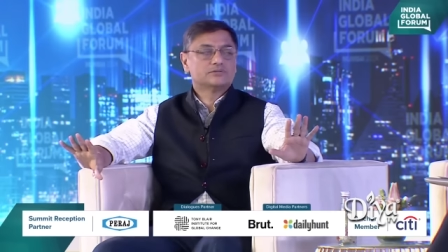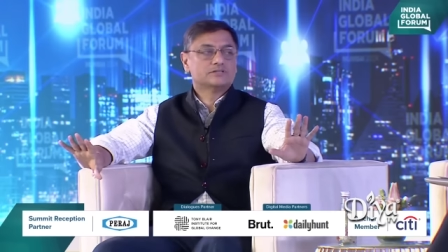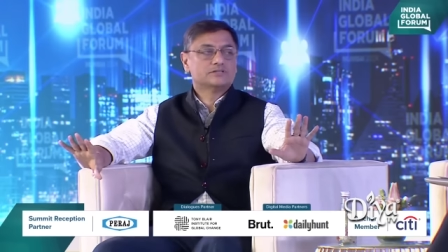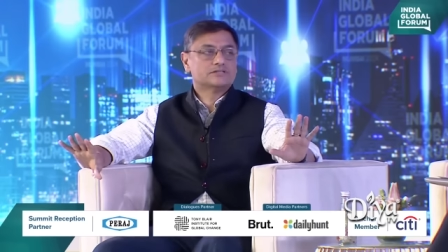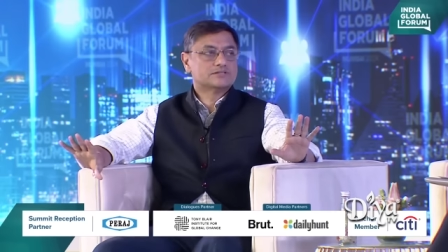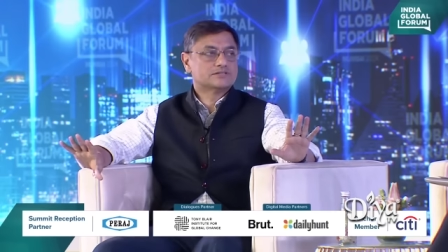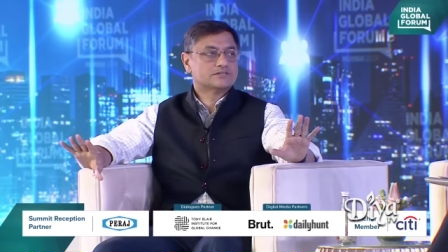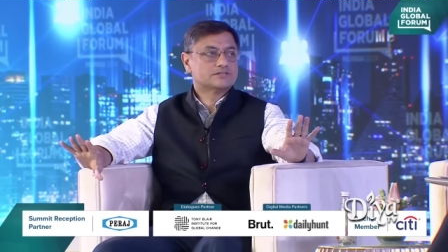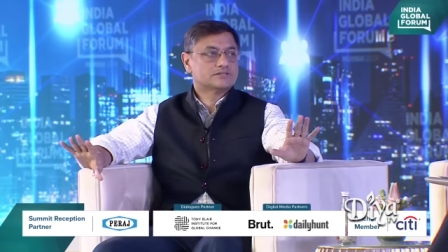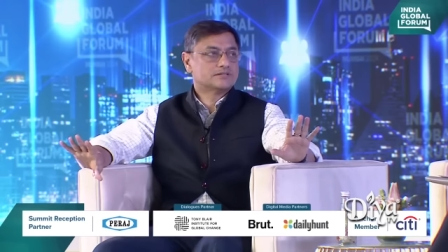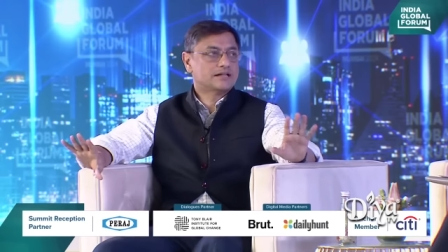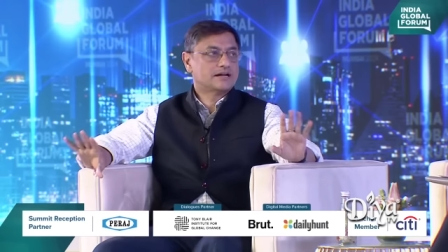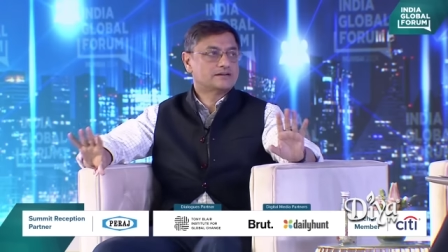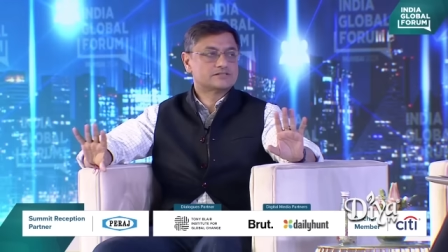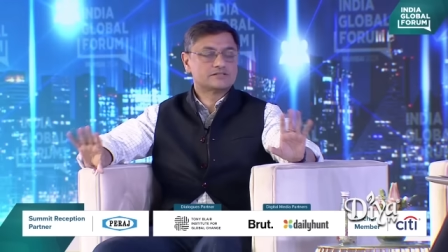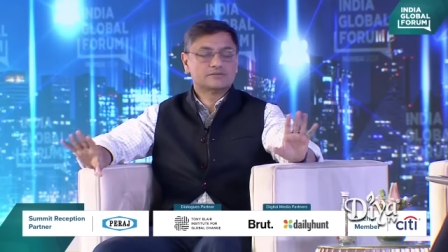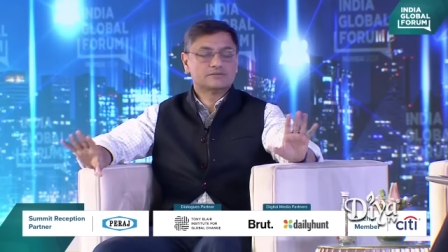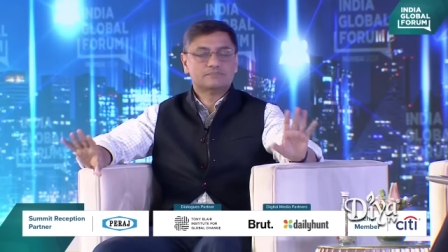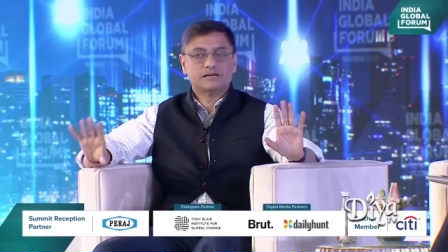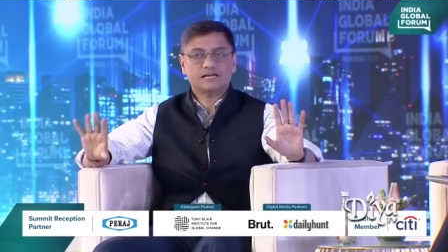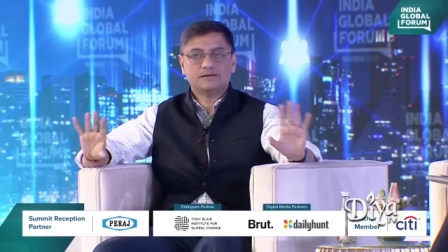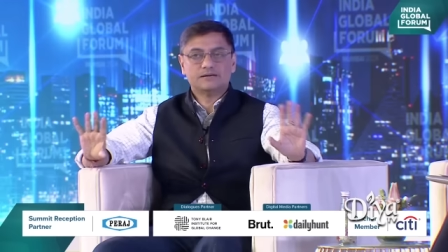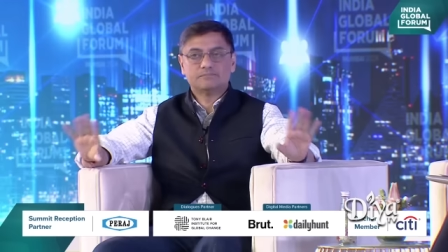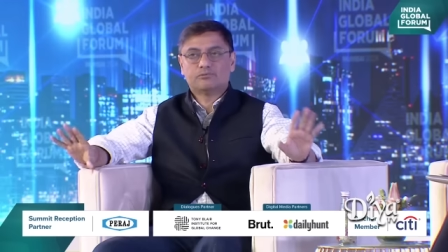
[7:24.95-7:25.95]
this. That's
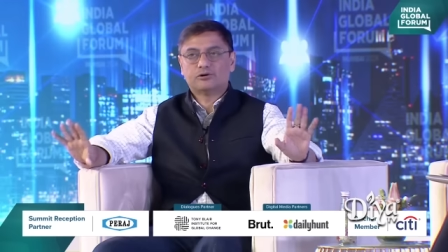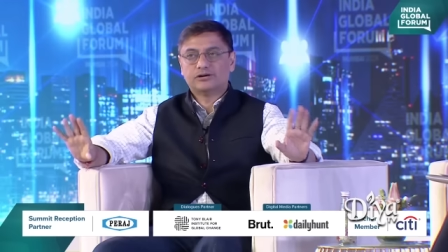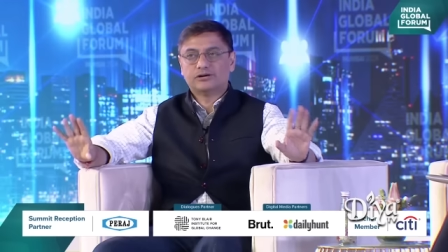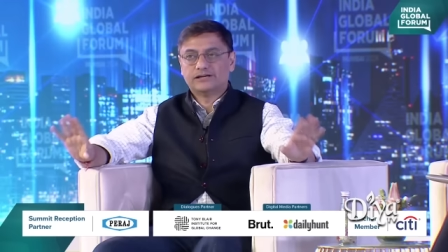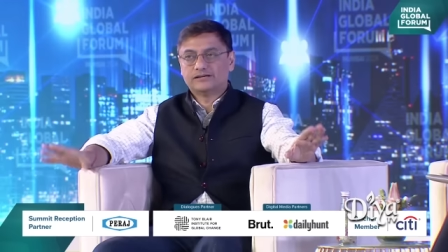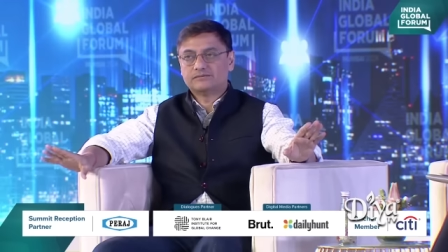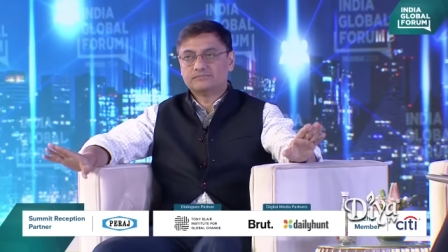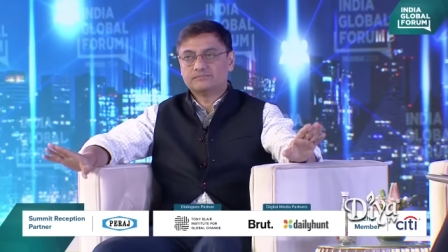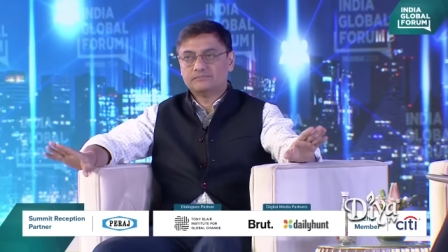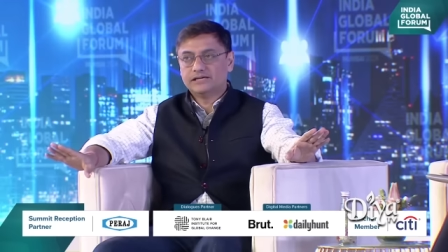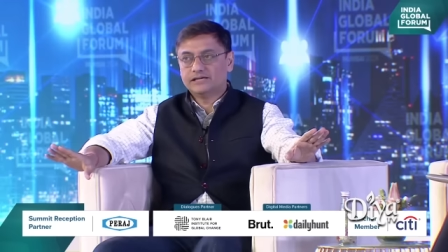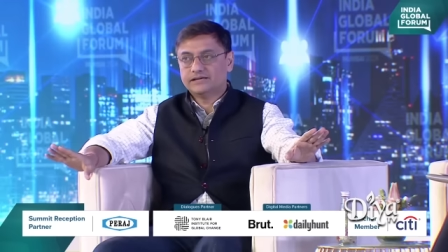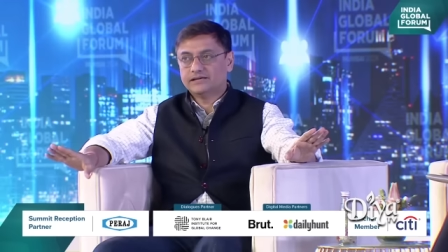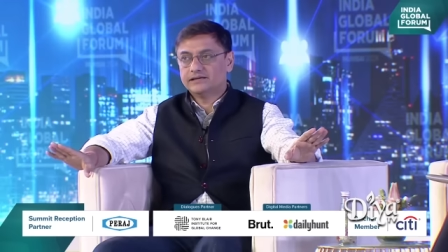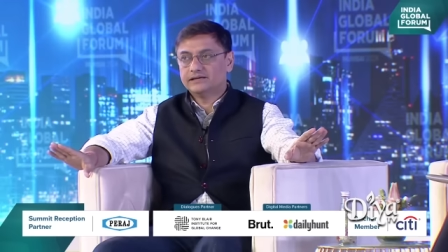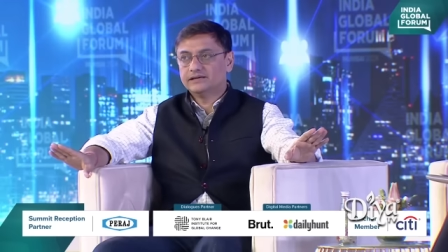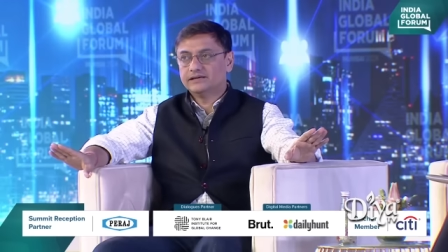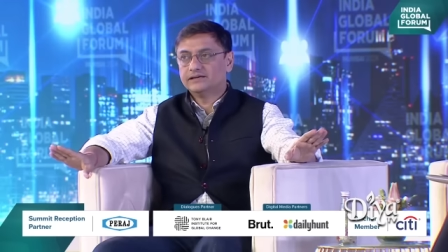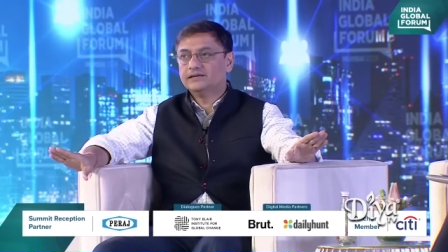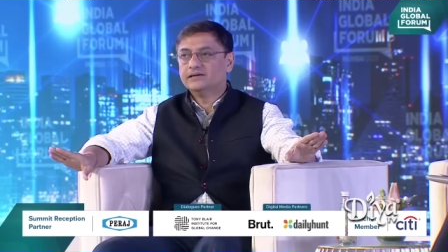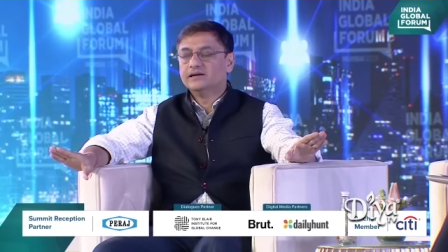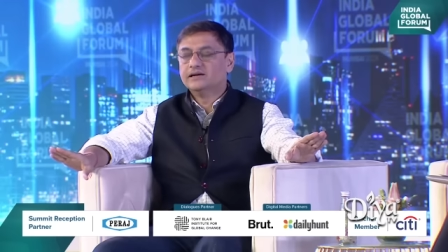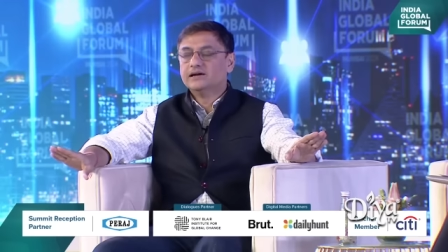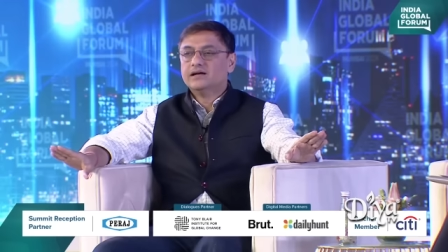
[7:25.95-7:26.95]
the main point I'm
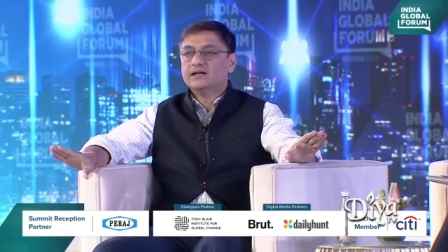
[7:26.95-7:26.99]
making.